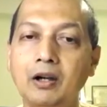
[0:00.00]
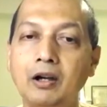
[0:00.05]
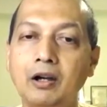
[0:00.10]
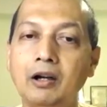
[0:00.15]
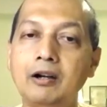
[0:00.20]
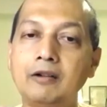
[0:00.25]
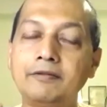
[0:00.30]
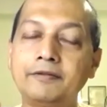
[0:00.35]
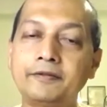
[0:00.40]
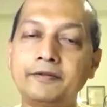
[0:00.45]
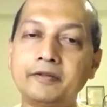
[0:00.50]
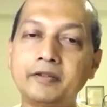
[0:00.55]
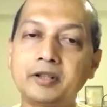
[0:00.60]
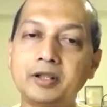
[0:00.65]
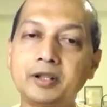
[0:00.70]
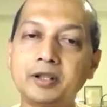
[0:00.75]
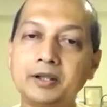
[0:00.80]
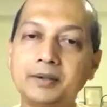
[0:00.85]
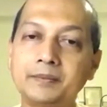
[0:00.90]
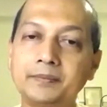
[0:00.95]
of
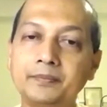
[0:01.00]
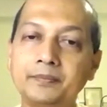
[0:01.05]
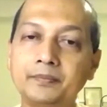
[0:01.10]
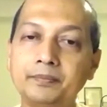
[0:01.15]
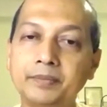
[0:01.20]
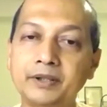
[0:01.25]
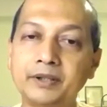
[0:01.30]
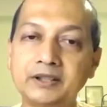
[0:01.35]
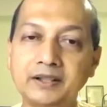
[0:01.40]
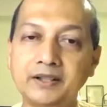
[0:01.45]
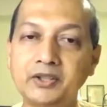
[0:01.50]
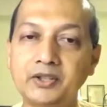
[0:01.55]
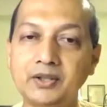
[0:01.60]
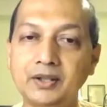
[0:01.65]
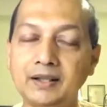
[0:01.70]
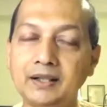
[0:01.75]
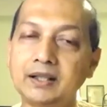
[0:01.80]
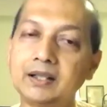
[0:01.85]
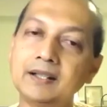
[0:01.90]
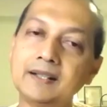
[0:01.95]

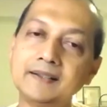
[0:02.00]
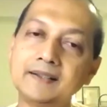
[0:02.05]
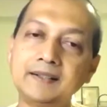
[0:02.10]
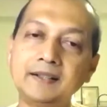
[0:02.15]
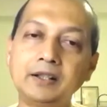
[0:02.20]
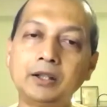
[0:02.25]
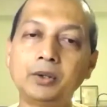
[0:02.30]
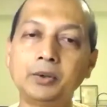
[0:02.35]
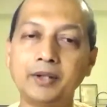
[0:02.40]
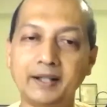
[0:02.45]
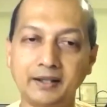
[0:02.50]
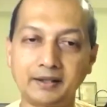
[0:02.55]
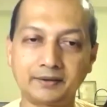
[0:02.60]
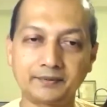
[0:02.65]
Patanjali is included.